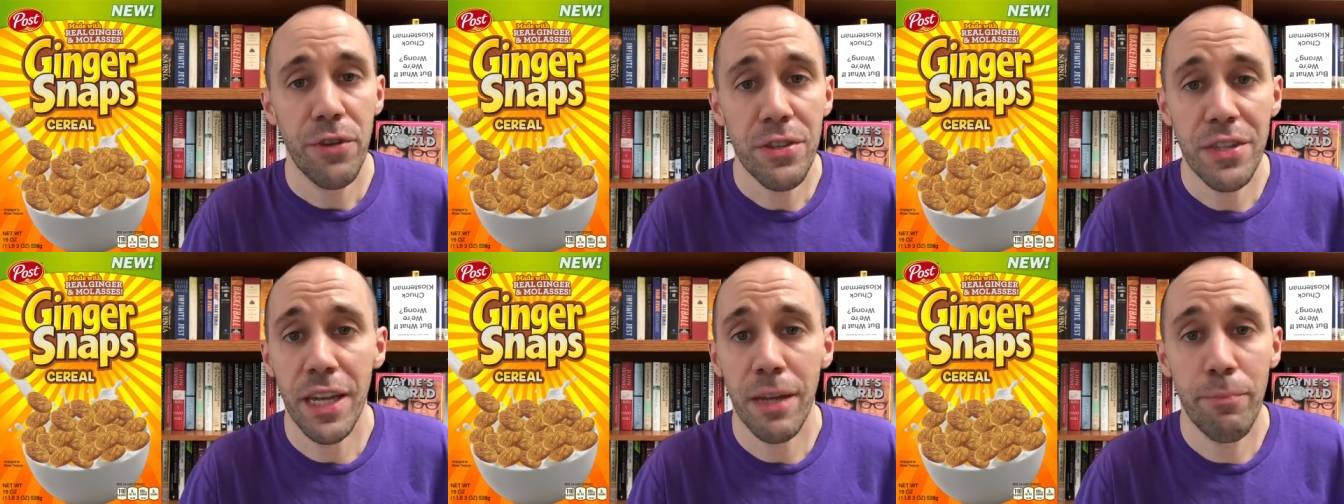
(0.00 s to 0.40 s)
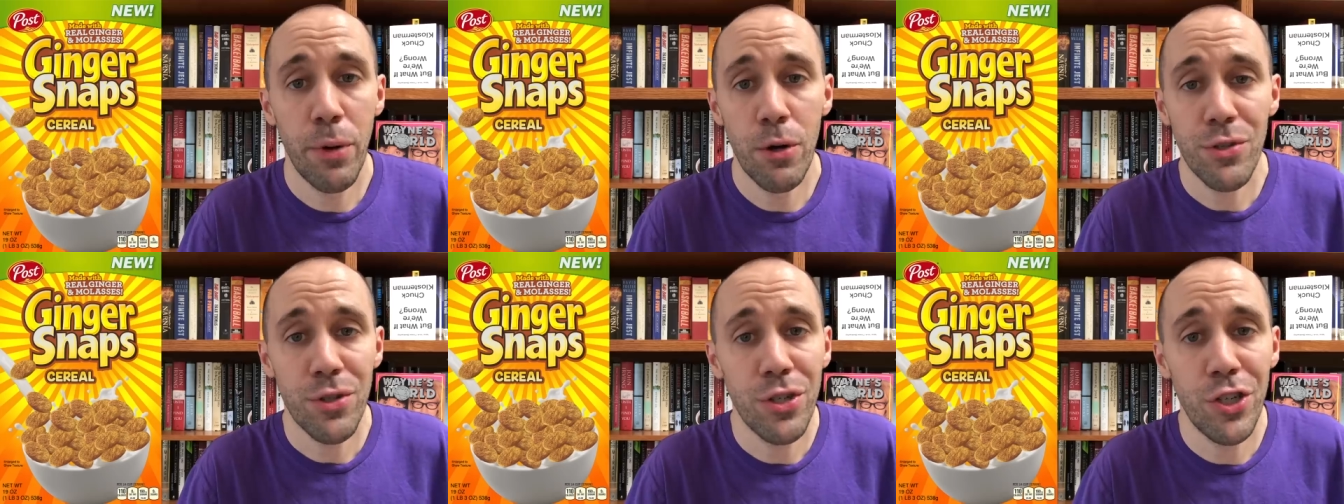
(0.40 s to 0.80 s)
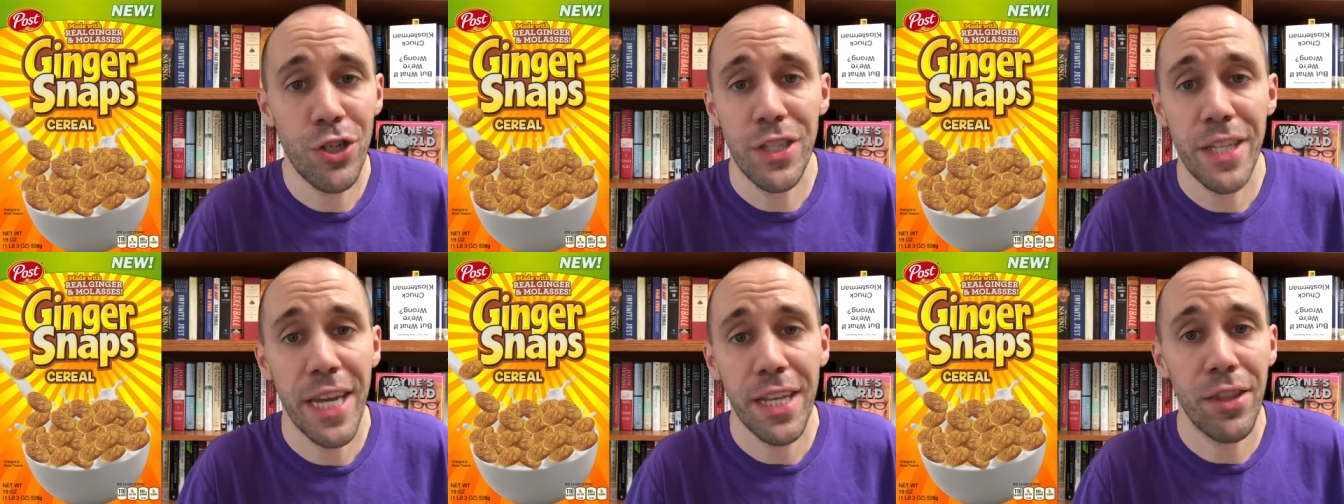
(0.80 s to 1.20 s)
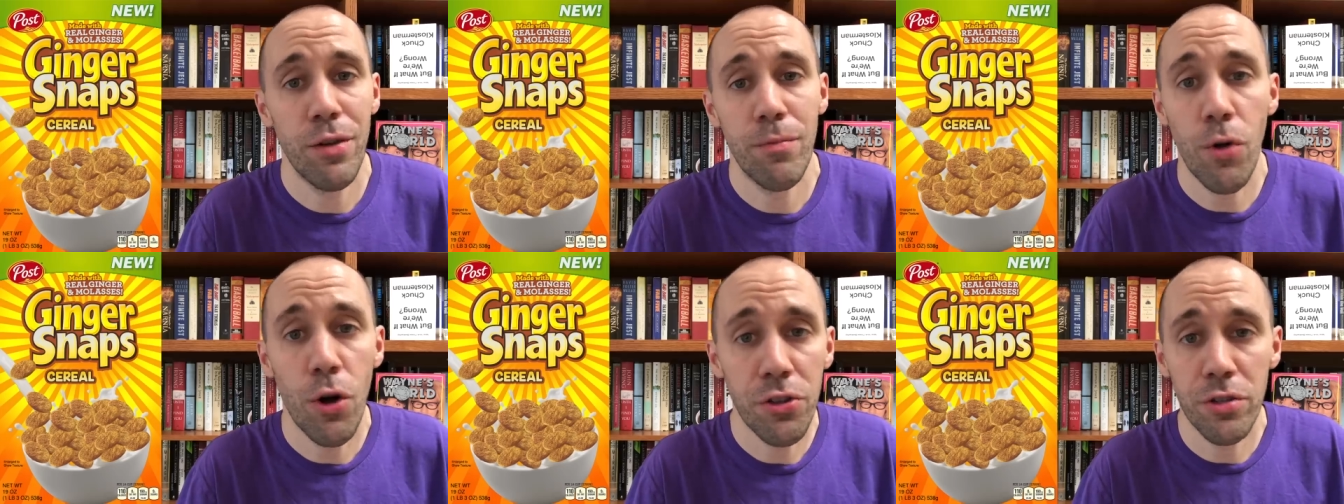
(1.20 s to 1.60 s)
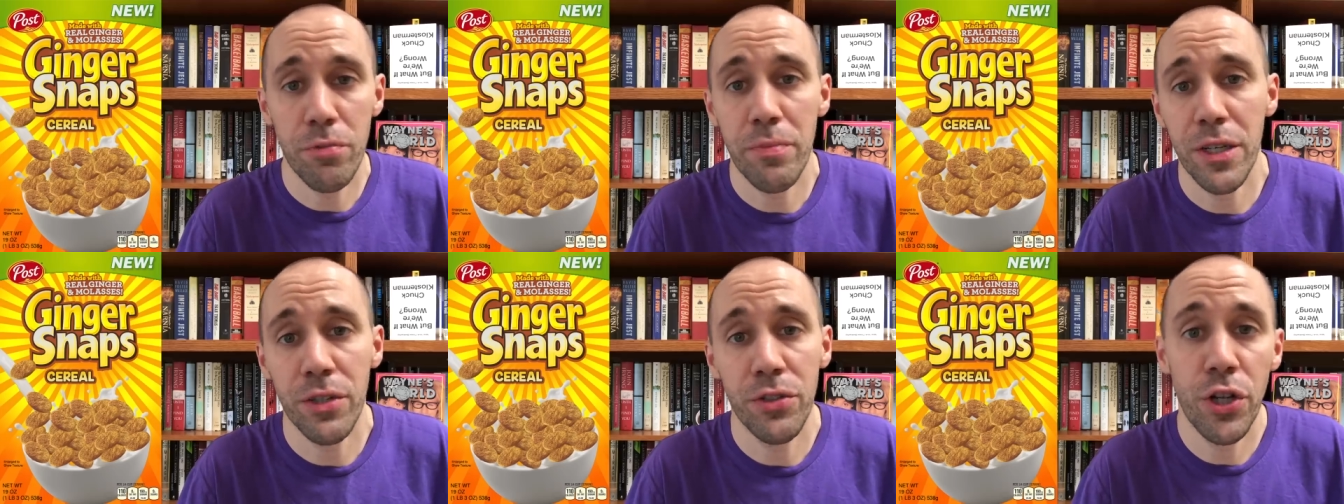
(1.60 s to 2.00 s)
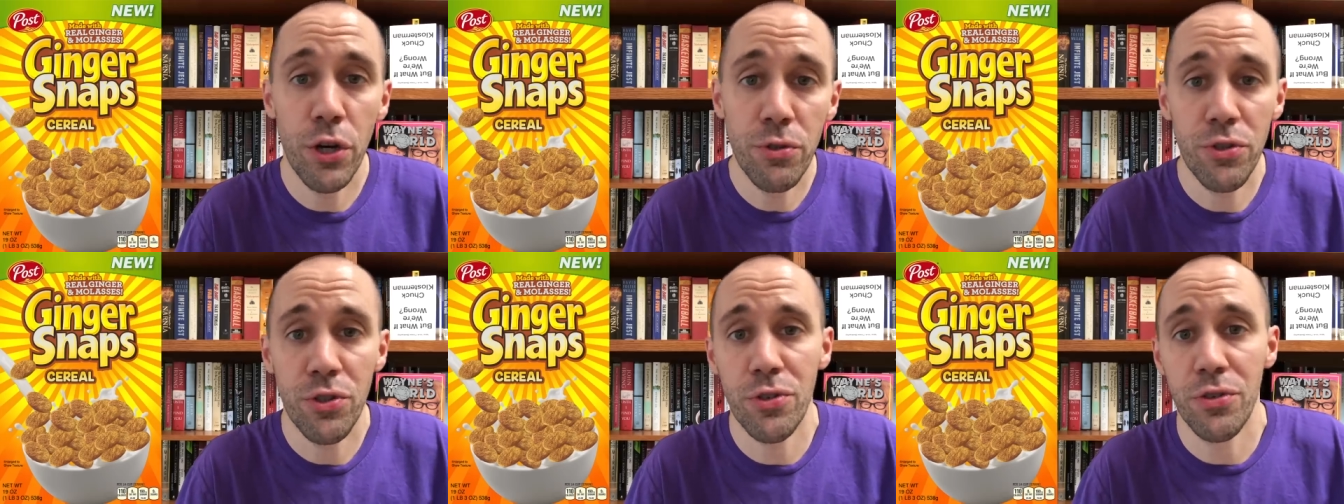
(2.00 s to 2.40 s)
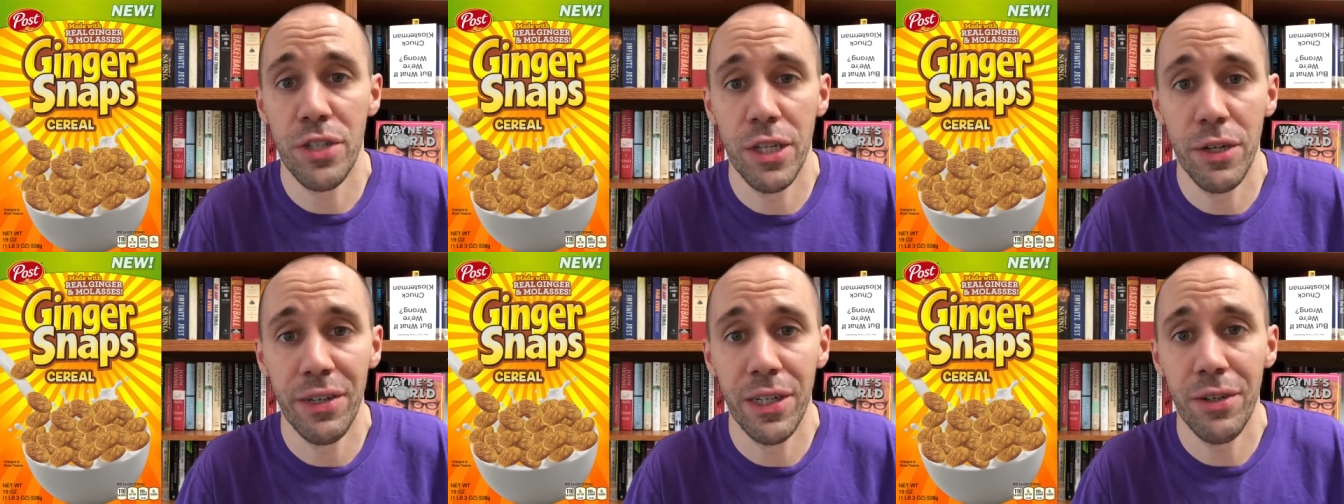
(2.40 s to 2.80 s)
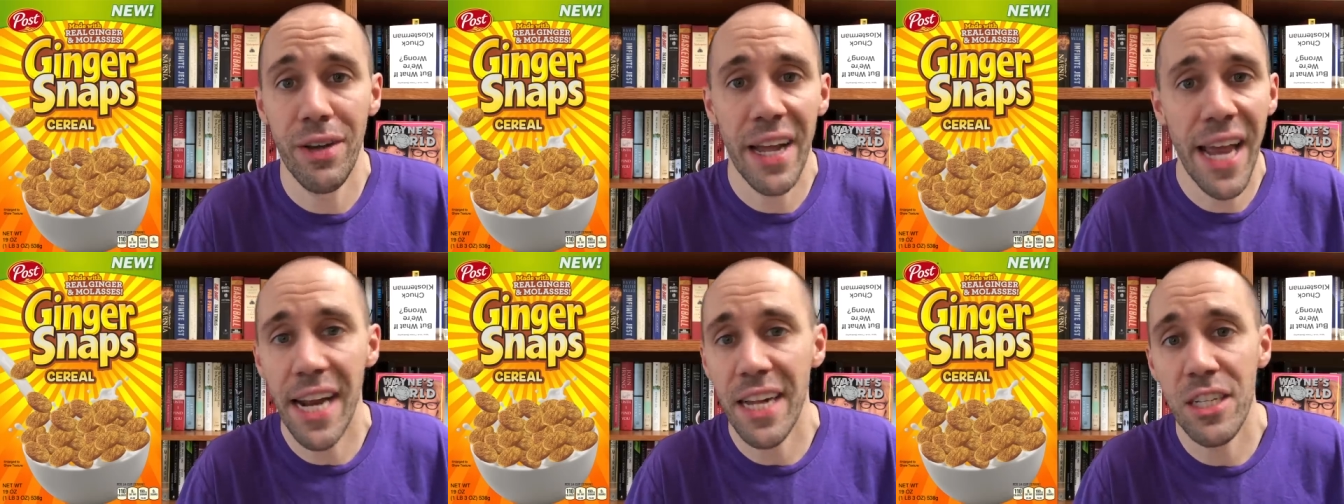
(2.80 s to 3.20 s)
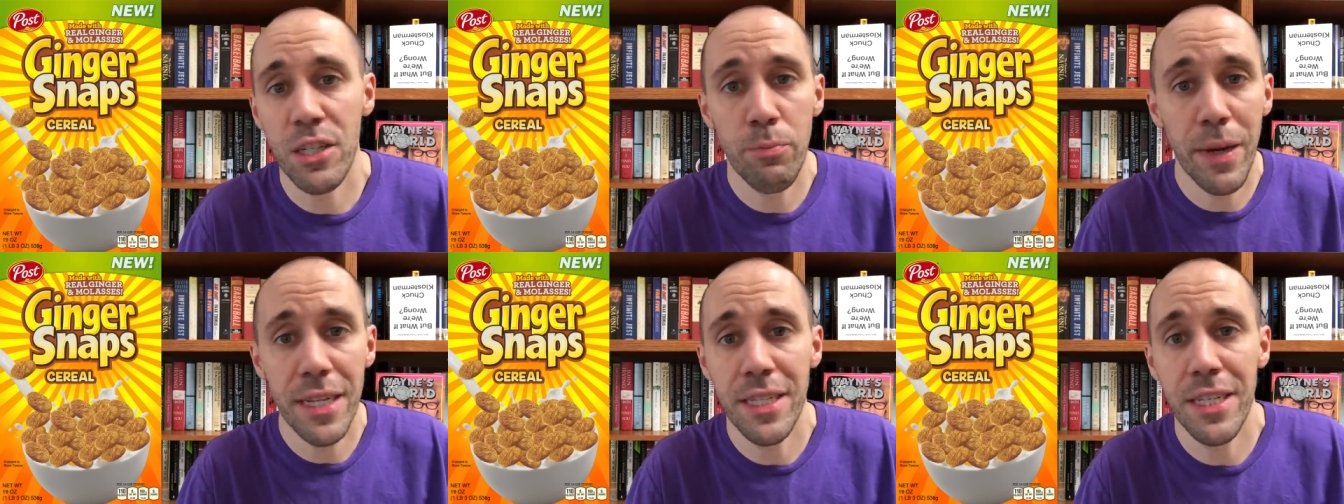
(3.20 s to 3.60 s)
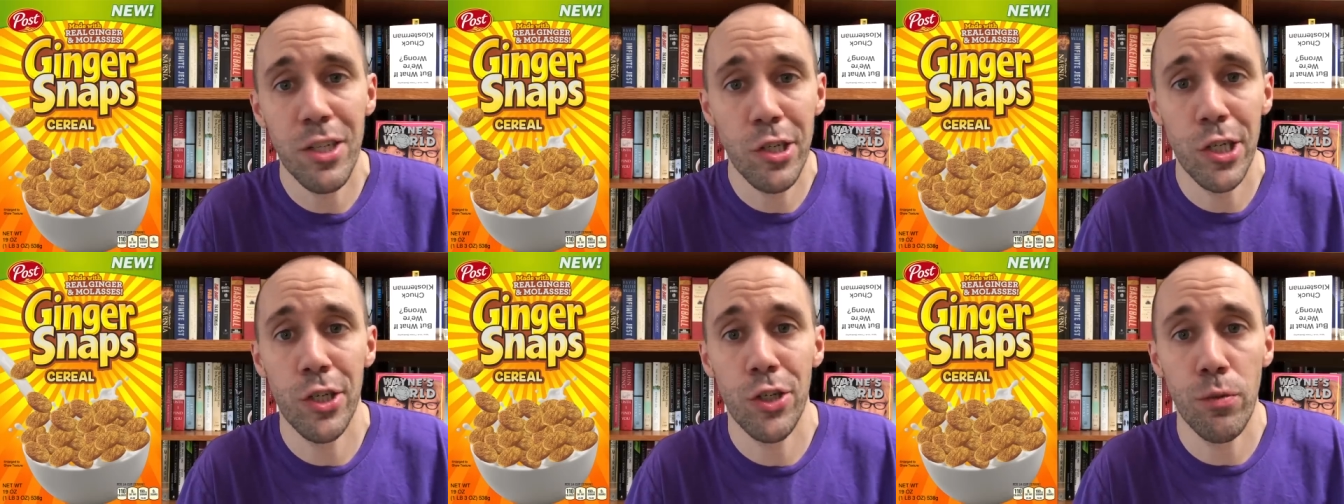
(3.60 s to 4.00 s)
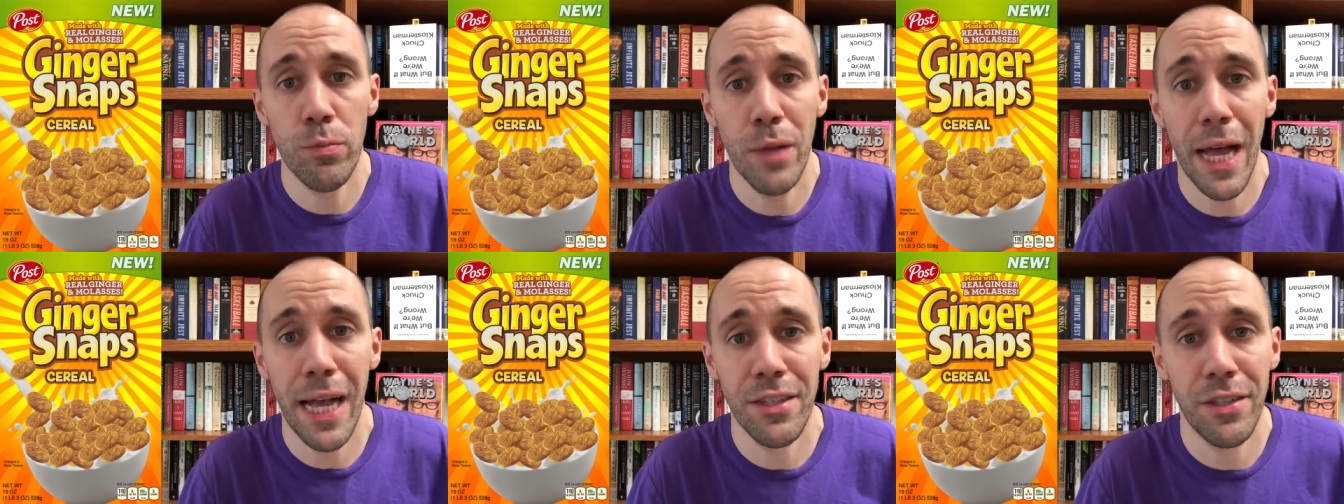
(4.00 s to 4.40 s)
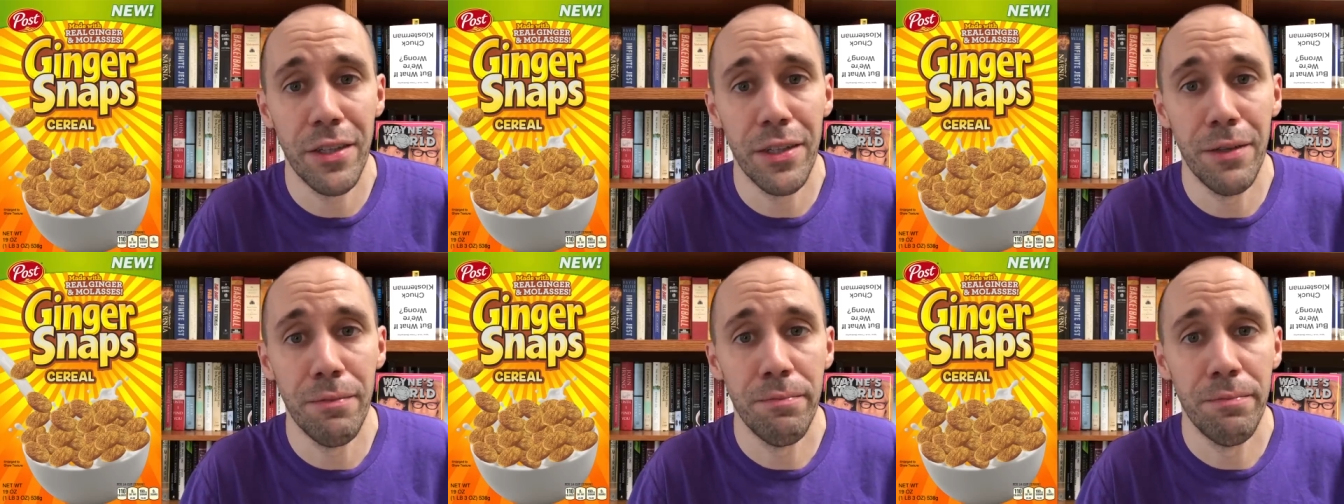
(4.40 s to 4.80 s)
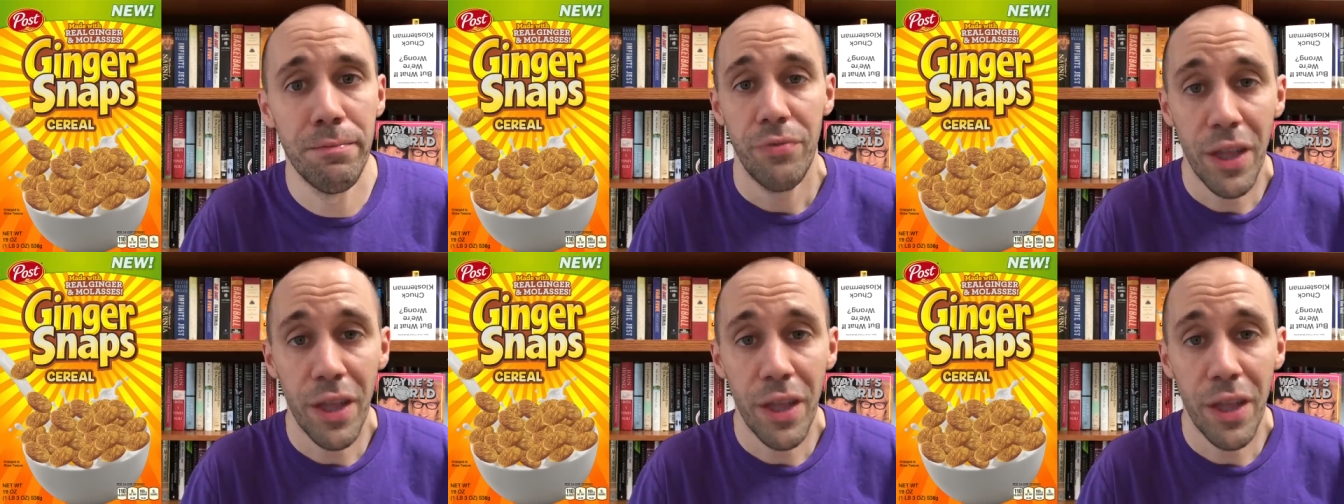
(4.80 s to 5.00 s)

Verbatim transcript: Feels like Post could just take their Malt-O-Meal toaster cereal and add a spicy ginger blast to them.